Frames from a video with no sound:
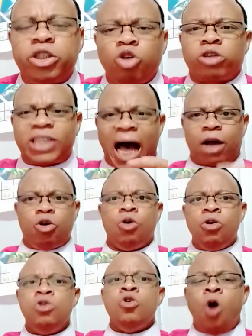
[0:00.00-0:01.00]
to tackle
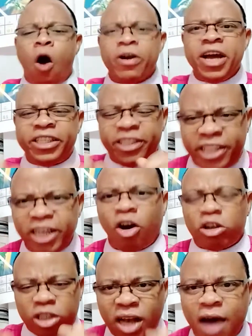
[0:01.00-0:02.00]
on a
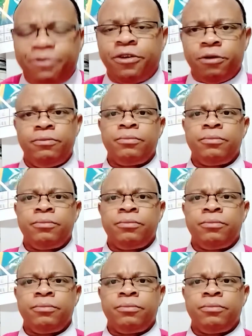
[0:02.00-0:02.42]
serious level.